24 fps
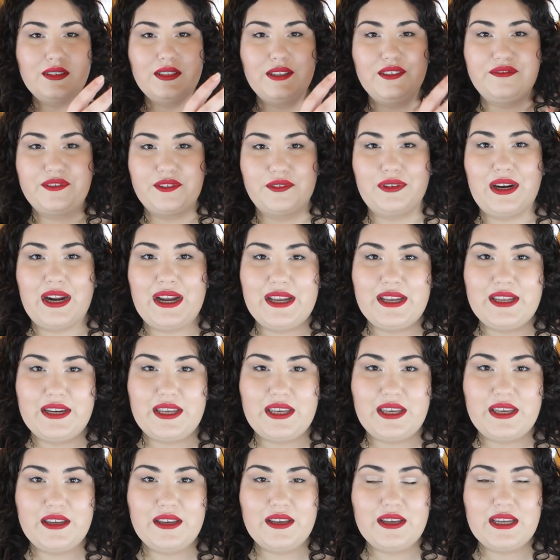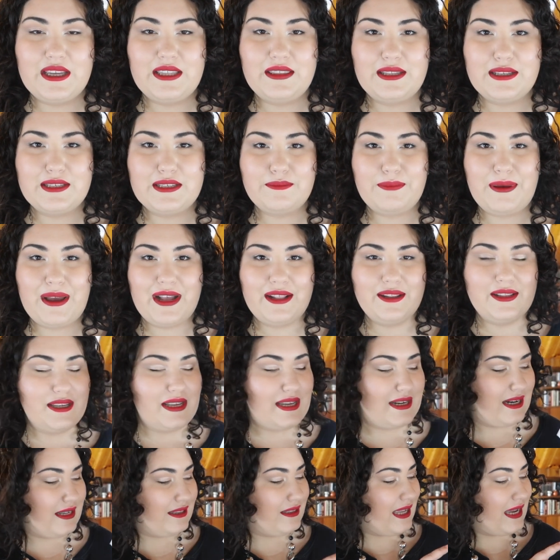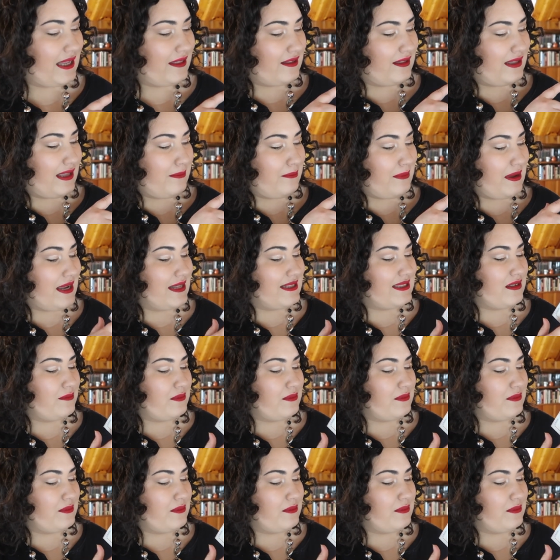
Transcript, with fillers: the variety in this palette and I like that they made